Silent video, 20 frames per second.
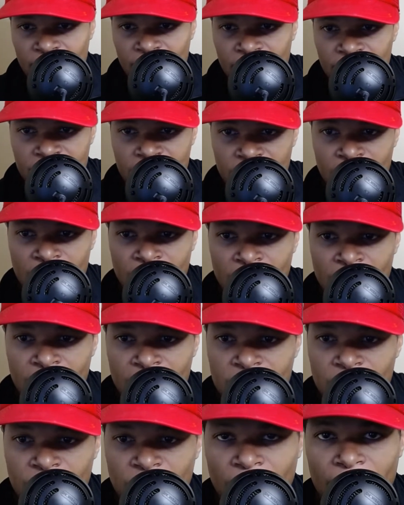this.
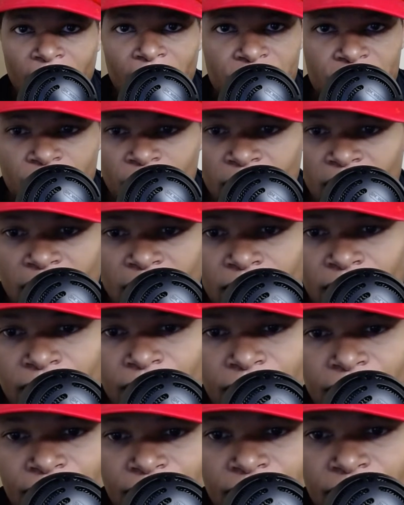She'll probably have somebody
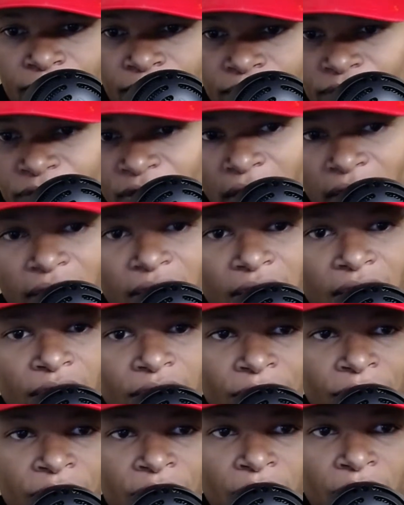taken care
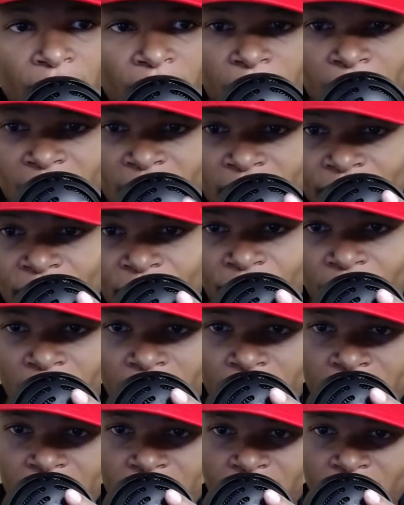of, if you know what I mean, if you
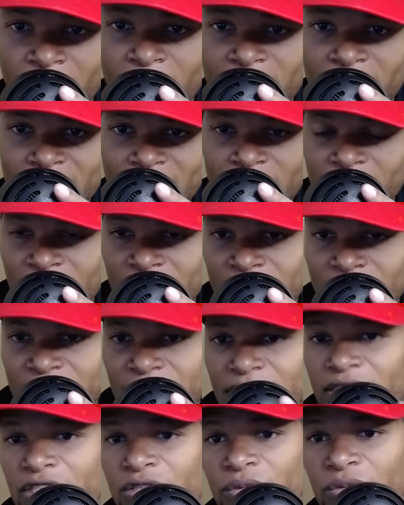follow anything about the Clintons.
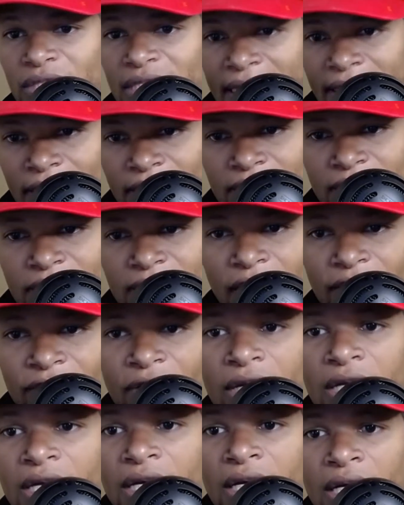It's just ridiculous stuff.
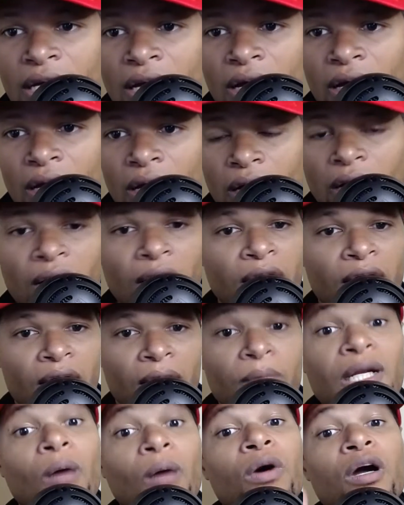No,
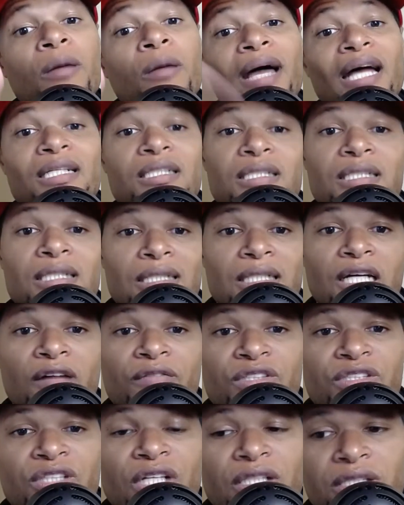we'll come back to the Clinton
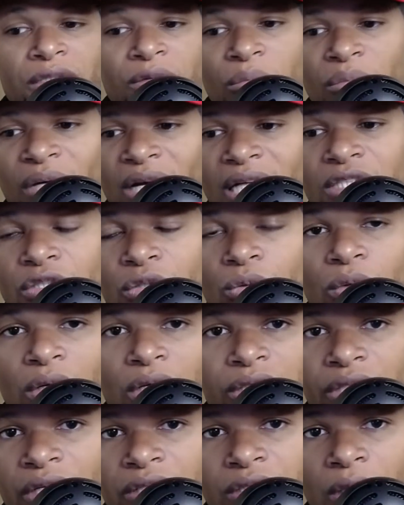conversation, but I do
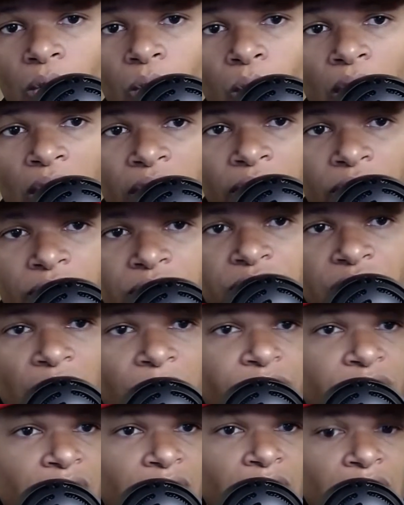want to touch on one other
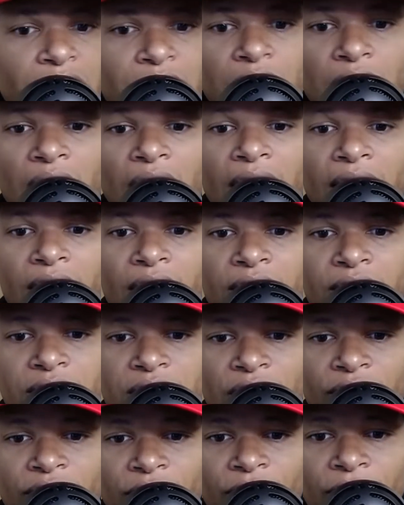subject that's kind of
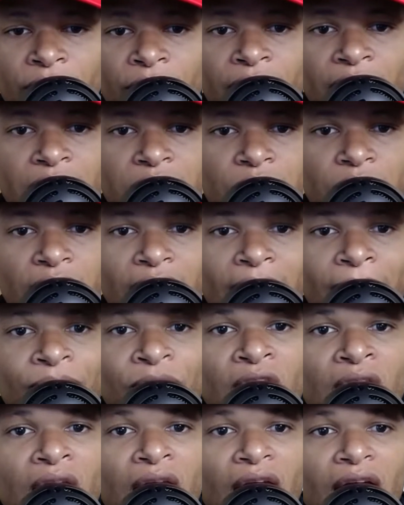different than this, okay?
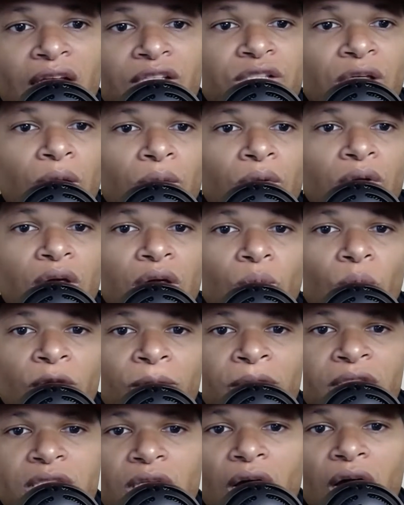And so we've
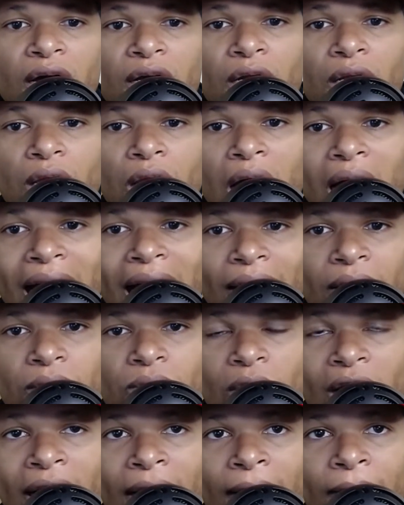been talking a lot,
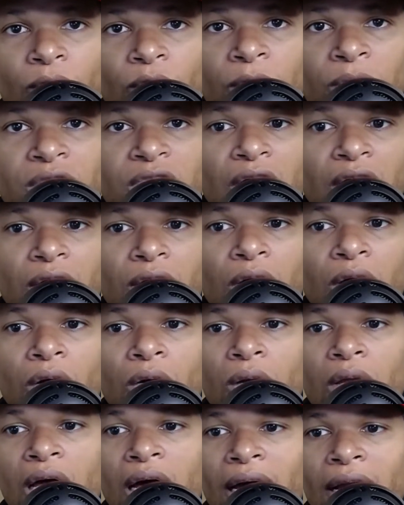right? We've been talking a
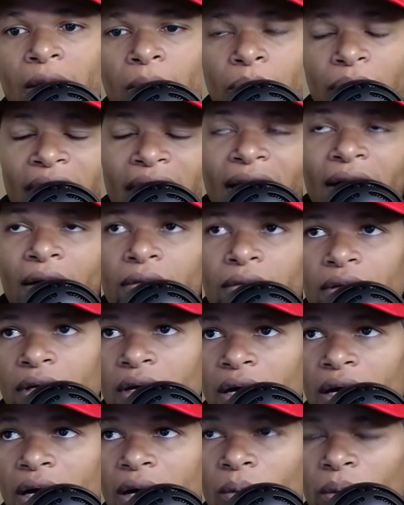whole lot about,
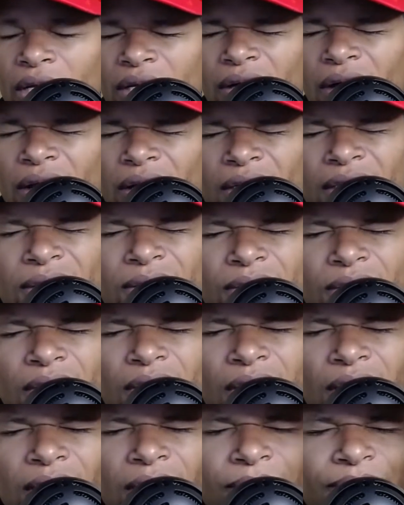what do you call it?
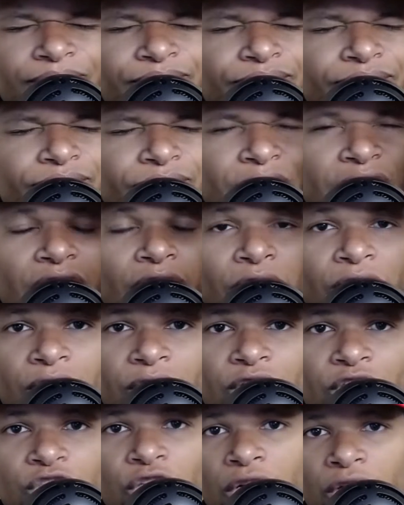You know,
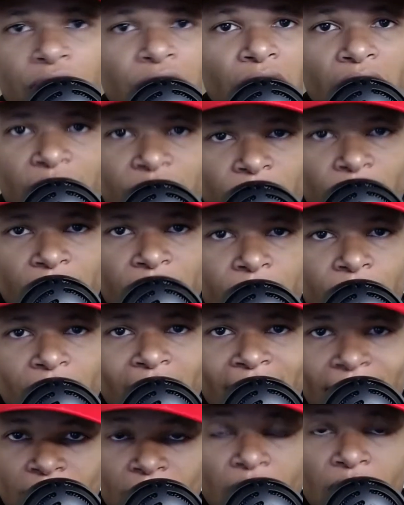the Trucker Convoy,
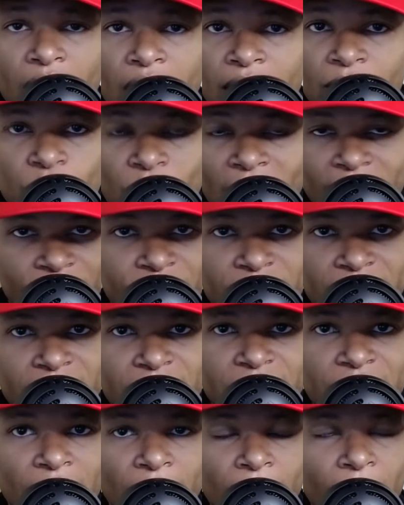right? And rightfully
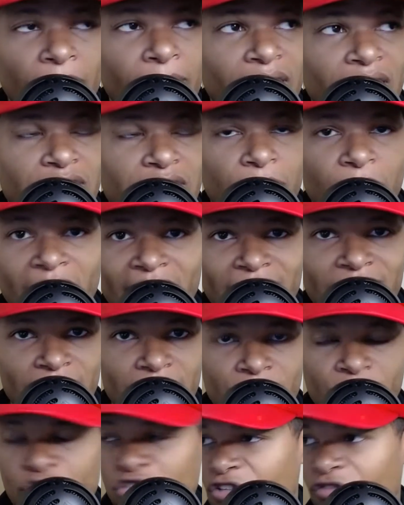so. I mean, it's
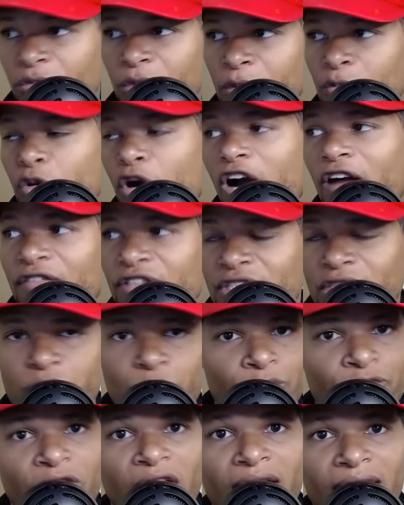amazing. There's even been prophecies
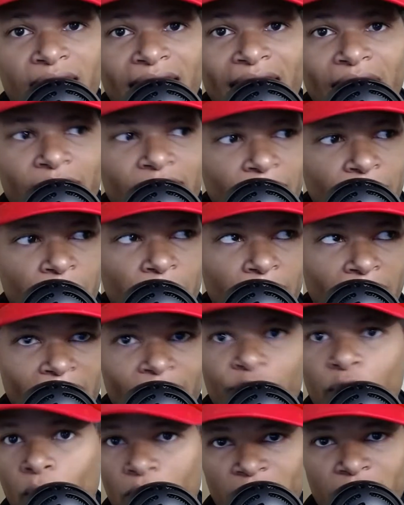we're finding out that were
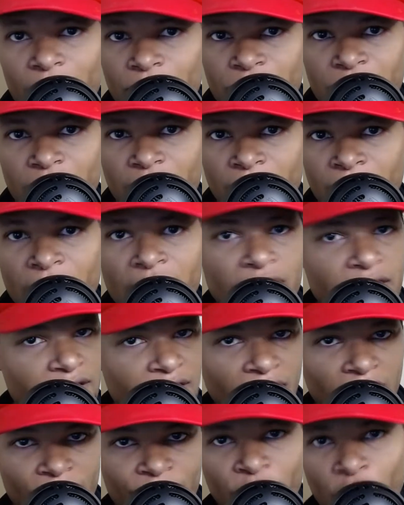like 40 years ago
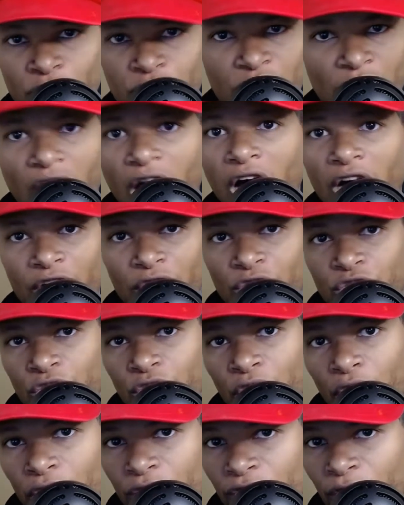saying first the honkers will
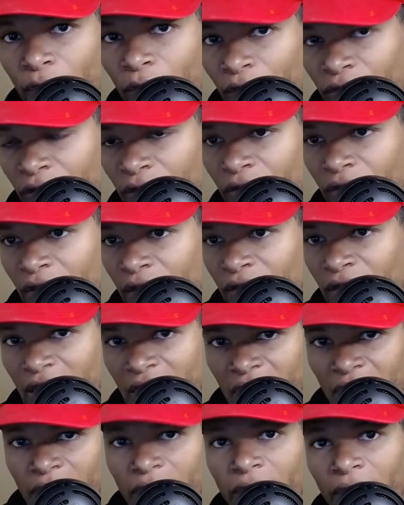go forth and then
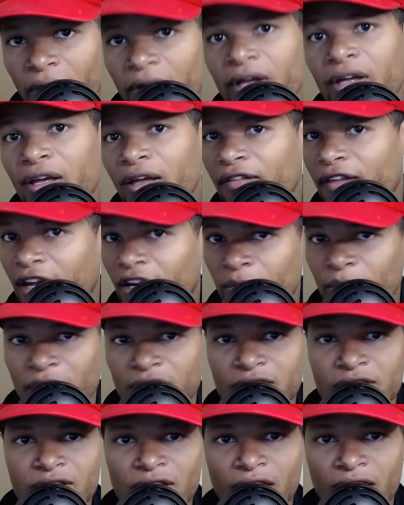the eagle, and that'll be
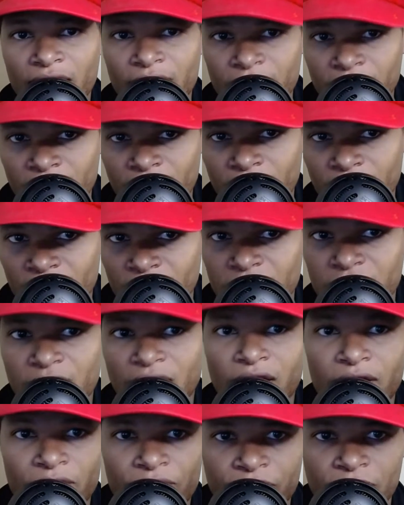a sign that the
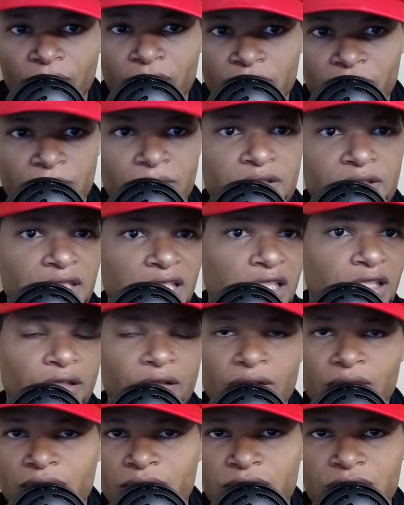sound of freedom is
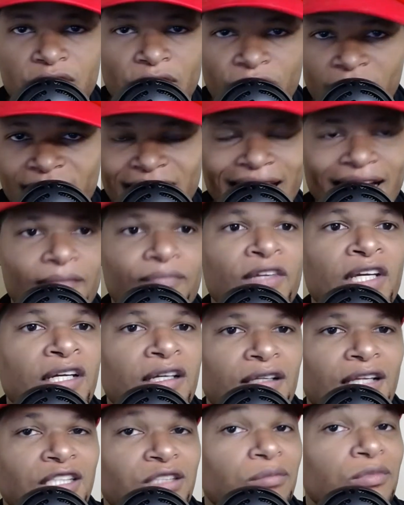here and stuff like that.
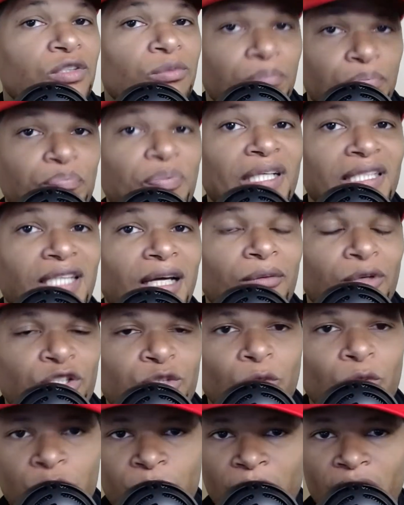That's big time Chris
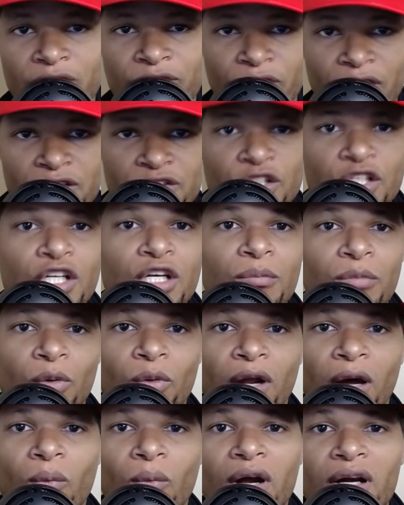Moore's paraphrase. But
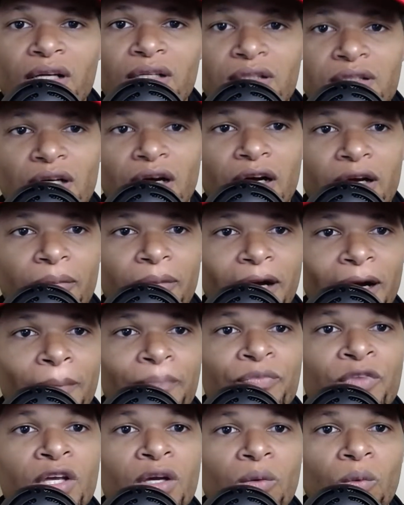what I wanted to talk about
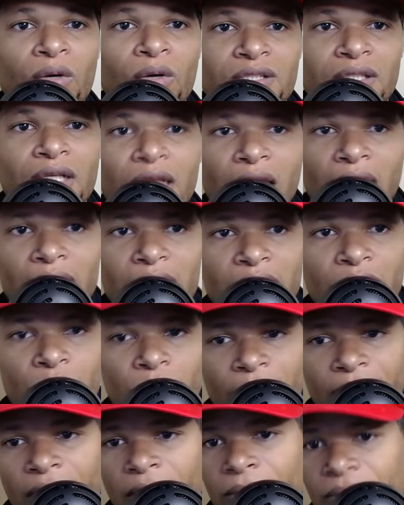was a little
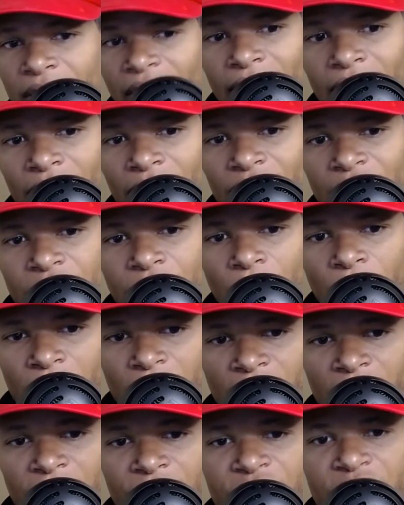quick update on this whole
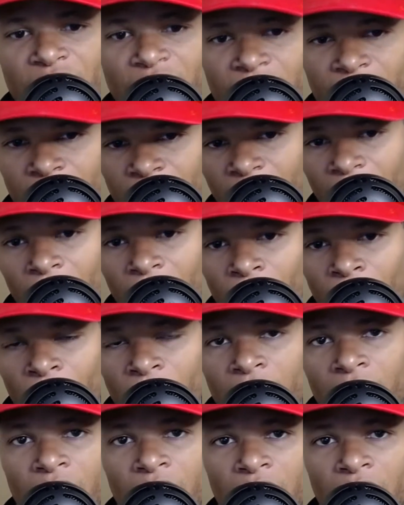Give, Send, Go